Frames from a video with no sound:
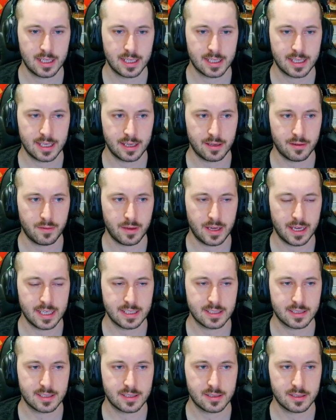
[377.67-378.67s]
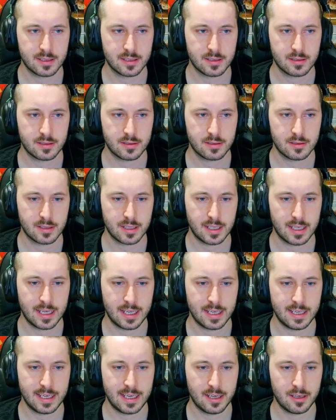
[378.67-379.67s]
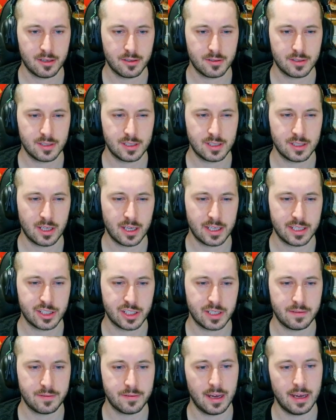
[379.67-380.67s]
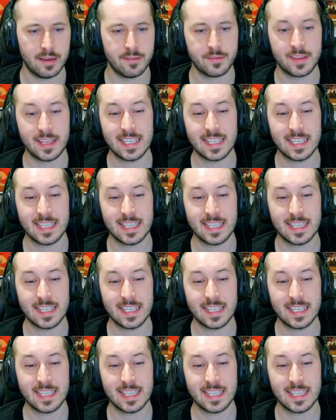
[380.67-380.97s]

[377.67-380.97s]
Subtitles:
king f8, now knight g5.